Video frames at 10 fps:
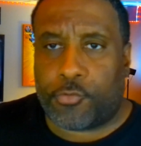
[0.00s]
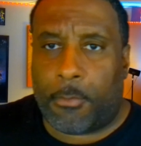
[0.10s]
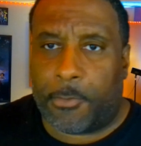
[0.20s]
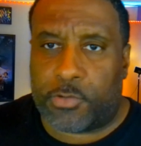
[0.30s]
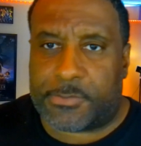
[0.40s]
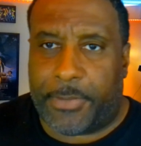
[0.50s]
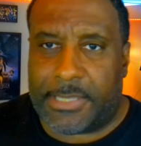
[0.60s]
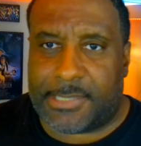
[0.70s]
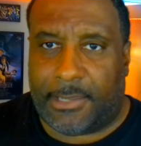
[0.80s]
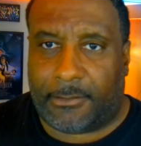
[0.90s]
Woman was
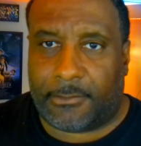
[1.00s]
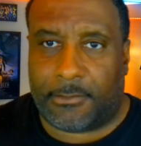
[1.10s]
busy.